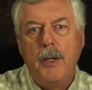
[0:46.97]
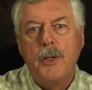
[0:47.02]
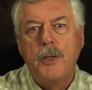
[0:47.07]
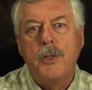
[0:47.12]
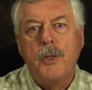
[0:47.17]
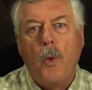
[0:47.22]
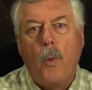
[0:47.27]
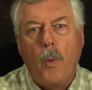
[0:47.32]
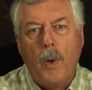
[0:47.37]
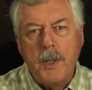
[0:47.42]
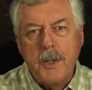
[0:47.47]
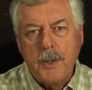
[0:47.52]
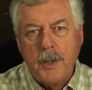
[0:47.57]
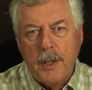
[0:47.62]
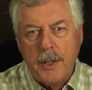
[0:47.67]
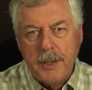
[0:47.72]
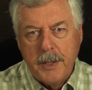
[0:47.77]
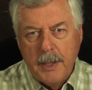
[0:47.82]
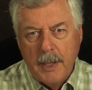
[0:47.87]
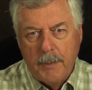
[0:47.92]
So what's
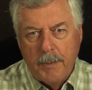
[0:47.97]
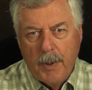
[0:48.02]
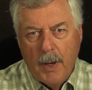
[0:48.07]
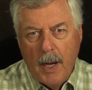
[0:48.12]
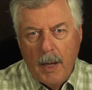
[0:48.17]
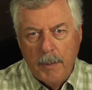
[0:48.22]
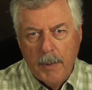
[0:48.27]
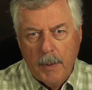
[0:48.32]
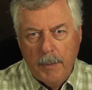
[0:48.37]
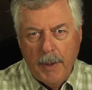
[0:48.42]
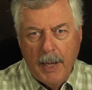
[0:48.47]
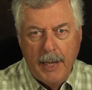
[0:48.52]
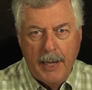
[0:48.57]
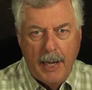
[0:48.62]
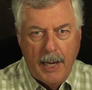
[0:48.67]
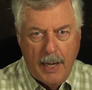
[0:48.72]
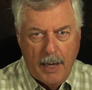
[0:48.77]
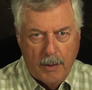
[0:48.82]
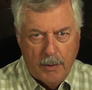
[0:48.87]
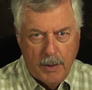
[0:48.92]
causing that problem and
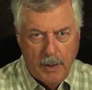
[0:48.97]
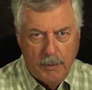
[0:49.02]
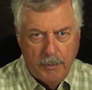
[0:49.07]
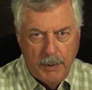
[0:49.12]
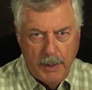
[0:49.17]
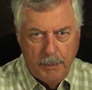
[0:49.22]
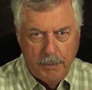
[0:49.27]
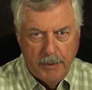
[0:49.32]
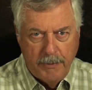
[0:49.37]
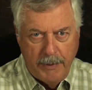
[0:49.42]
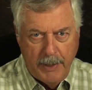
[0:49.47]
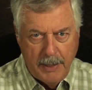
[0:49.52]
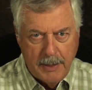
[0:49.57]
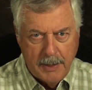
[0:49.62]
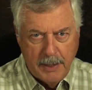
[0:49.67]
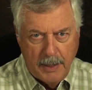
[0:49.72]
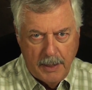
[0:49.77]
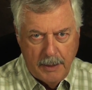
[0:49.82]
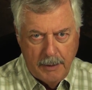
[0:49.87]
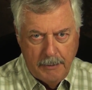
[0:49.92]
how can we
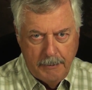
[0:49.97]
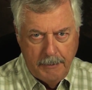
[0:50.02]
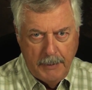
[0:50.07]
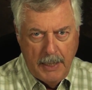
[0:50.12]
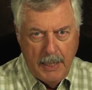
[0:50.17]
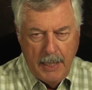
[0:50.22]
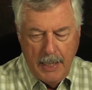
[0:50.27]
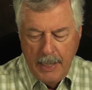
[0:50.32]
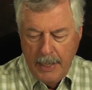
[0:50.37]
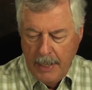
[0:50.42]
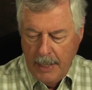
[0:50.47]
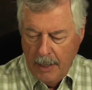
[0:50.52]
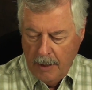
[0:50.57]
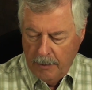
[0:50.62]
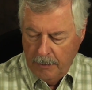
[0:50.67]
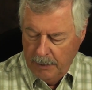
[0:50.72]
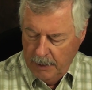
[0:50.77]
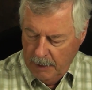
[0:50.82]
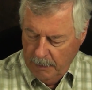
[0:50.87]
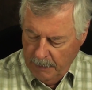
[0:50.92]
prevent it?
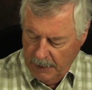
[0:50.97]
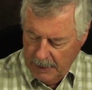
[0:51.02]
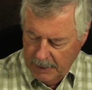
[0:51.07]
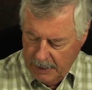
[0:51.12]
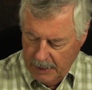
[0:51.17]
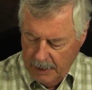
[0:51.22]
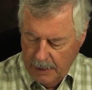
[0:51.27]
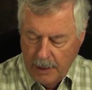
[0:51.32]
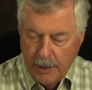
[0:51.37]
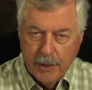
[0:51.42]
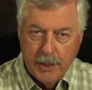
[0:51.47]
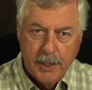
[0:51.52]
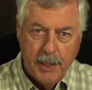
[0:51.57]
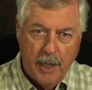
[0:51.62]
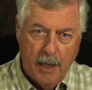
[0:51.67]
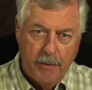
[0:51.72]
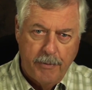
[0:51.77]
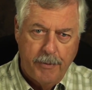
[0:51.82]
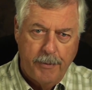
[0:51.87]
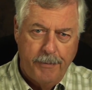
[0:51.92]
Now, you might say to
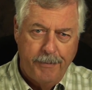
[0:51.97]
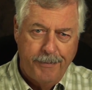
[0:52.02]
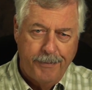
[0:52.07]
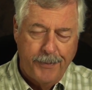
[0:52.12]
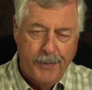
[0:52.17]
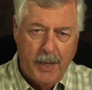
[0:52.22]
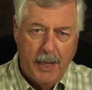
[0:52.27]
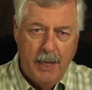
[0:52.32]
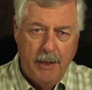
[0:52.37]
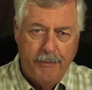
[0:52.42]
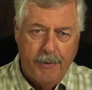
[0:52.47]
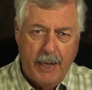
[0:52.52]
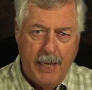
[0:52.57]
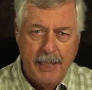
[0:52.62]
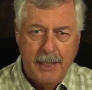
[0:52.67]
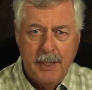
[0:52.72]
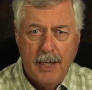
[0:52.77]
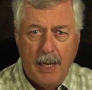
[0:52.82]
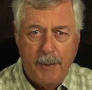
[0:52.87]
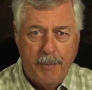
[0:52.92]
yourself, if I
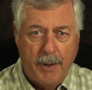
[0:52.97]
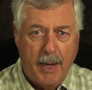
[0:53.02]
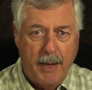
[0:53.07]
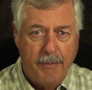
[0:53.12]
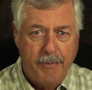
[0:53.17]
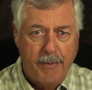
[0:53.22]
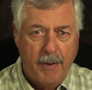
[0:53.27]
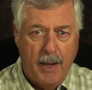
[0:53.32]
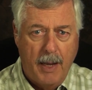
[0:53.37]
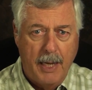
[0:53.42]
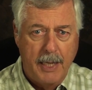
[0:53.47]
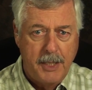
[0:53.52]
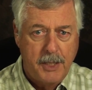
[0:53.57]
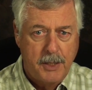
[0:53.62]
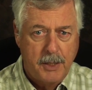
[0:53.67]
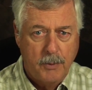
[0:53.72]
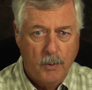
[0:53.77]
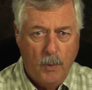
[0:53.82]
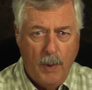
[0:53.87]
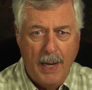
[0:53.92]
tie my
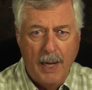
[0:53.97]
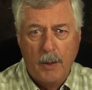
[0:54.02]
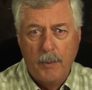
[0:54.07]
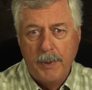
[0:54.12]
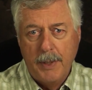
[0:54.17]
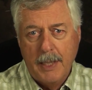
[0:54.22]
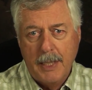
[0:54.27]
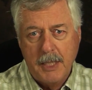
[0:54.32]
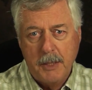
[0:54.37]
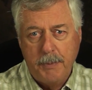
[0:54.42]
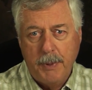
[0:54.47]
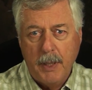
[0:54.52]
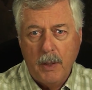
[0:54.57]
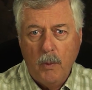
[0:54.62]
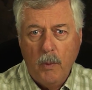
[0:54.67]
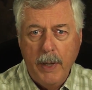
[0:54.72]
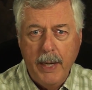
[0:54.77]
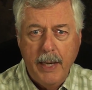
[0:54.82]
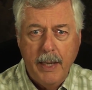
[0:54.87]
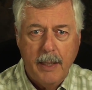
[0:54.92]
flies well with a nice big
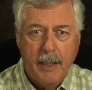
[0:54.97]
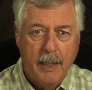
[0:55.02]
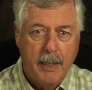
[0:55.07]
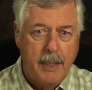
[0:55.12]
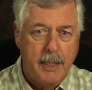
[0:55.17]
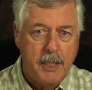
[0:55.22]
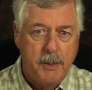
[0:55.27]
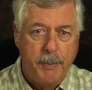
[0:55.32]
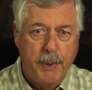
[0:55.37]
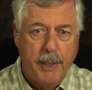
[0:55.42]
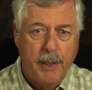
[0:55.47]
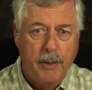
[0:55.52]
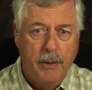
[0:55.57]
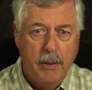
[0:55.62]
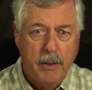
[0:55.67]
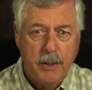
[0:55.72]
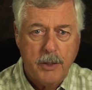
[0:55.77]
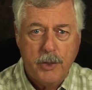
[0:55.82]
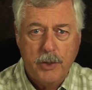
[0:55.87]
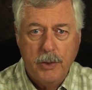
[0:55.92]
wing and a nice big
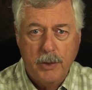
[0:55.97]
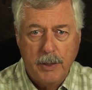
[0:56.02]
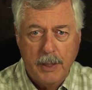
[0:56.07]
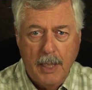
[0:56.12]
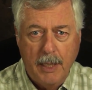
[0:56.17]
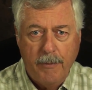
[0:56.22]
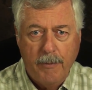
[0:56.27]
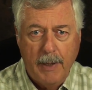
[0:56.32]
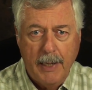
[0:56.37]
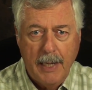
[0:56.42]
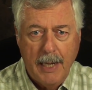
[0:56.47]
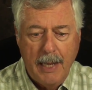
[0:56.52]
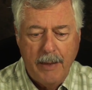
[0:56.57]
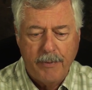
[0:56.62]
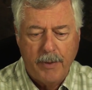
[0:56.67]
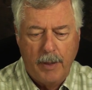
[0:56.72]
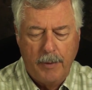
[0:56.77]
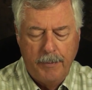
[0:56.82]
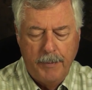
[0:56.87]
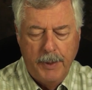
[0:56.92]
hook, shouldn't they ride
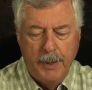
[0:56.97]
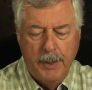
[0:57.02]
level?